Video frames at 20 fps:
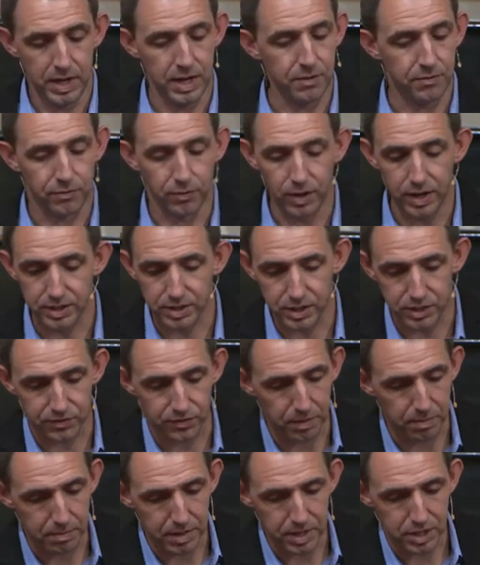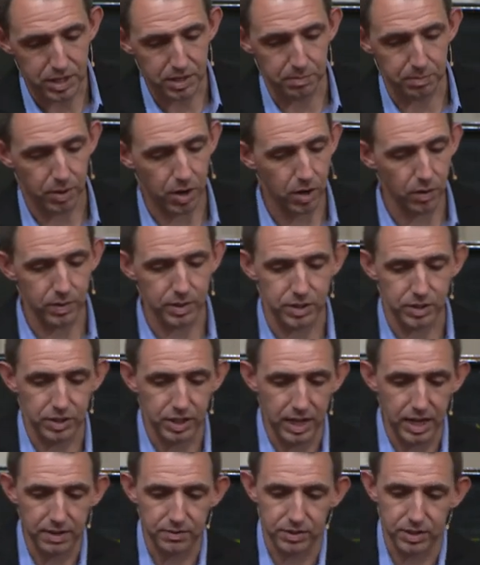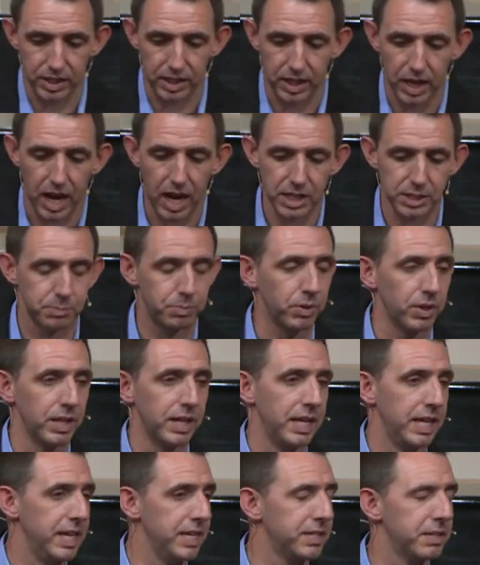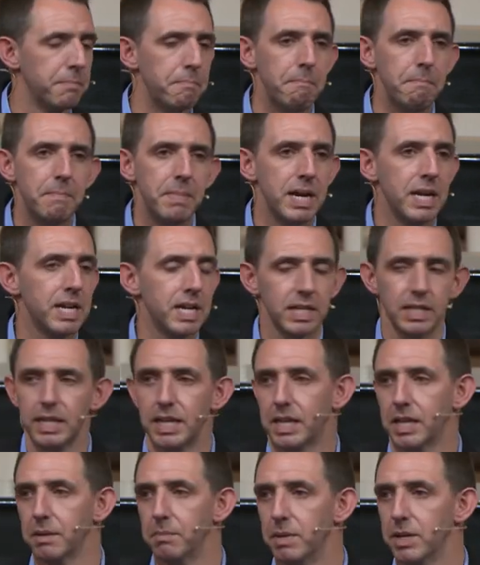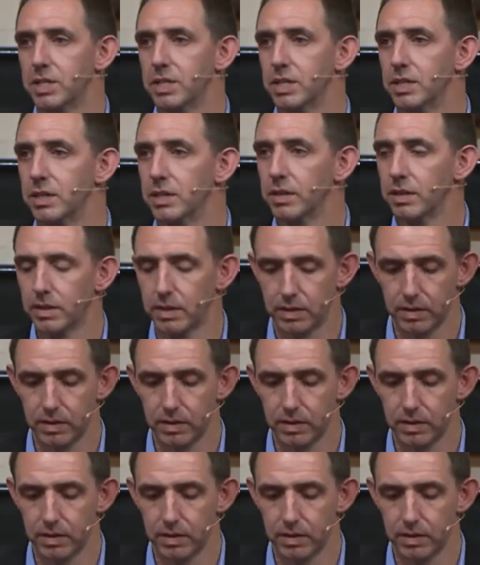He frees us for mission. Paul receives the gospel and he's immediately commissioned.